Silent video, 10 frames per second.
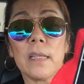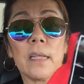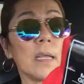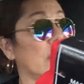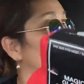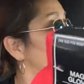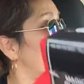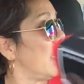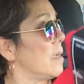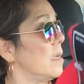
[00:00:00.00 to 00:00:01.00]
And then I have a
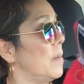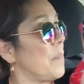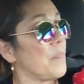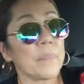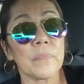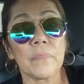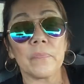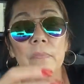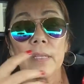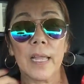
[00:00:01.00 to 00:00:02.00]
black, um,
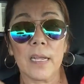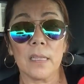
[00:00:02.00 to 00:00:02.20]
like